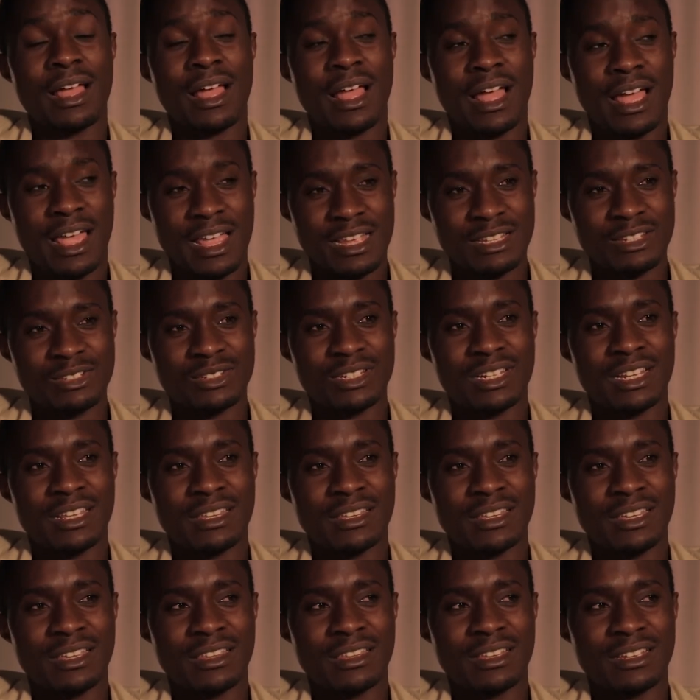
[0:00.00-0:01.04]
I totally
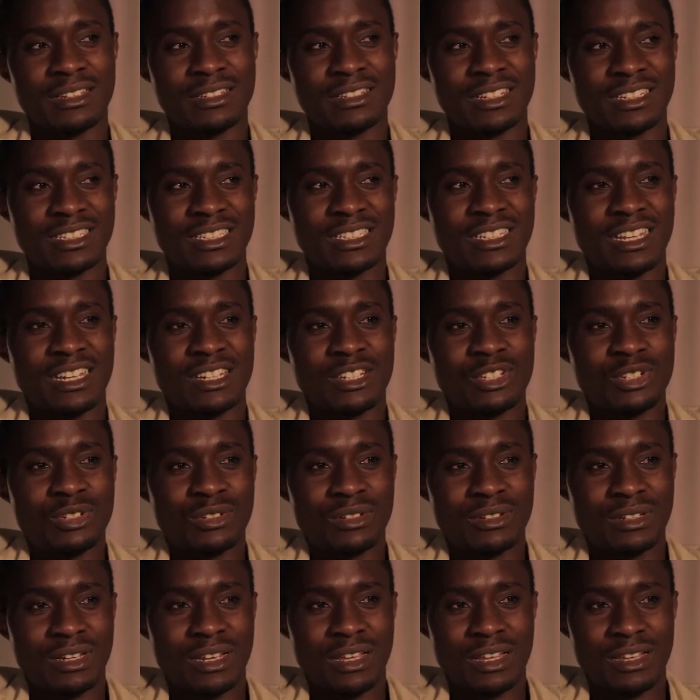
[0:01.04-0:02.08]
think that the state
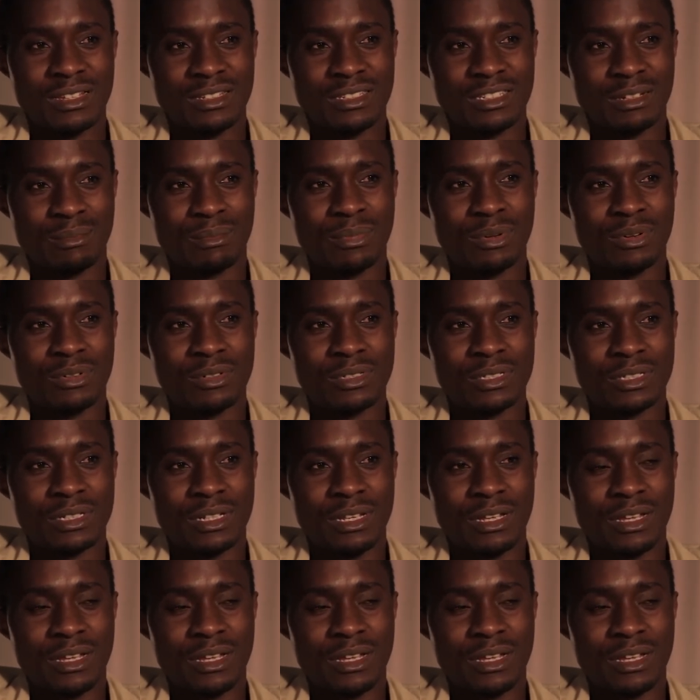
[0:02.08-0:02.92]
should support